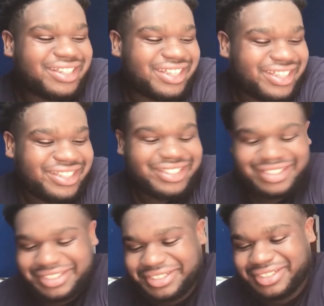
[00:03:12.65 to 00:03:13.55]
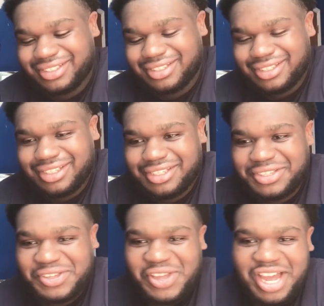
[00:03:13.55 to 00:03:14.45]
Like,
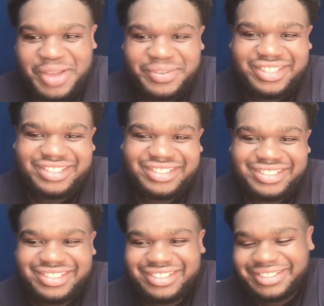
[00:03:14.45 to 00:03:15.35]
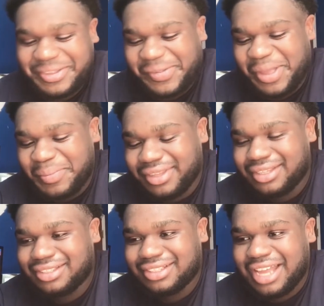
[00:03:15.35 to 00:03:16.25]
I've been, I've
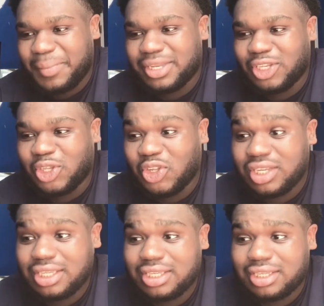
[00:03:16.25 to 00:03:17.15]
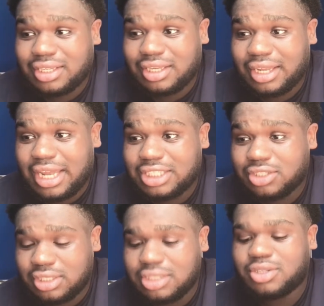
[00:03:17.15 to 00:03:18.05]
been, I've been looking at
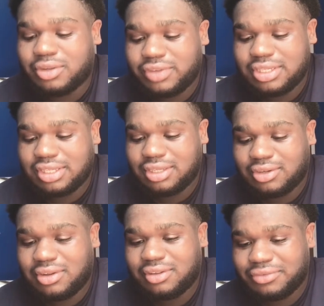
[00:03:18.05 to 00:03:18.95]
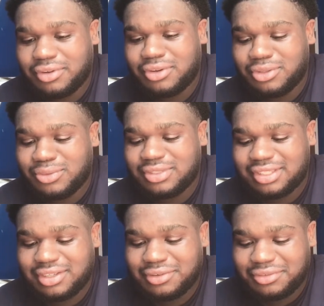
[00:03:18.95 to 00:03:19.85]
your Instagram recently. You know, I follow you and
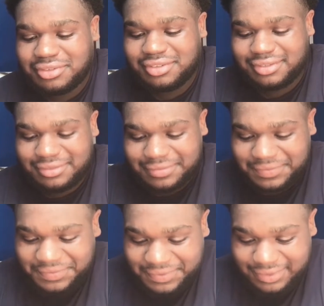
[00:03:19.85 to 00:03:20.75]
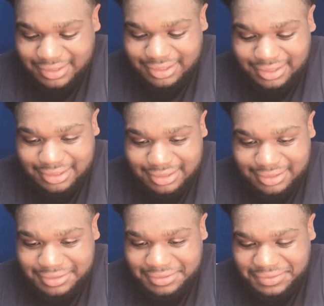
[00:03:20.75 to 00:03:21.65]
stuff.
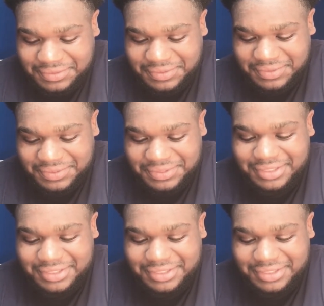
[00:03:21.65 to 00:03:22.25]
Oh, thank you.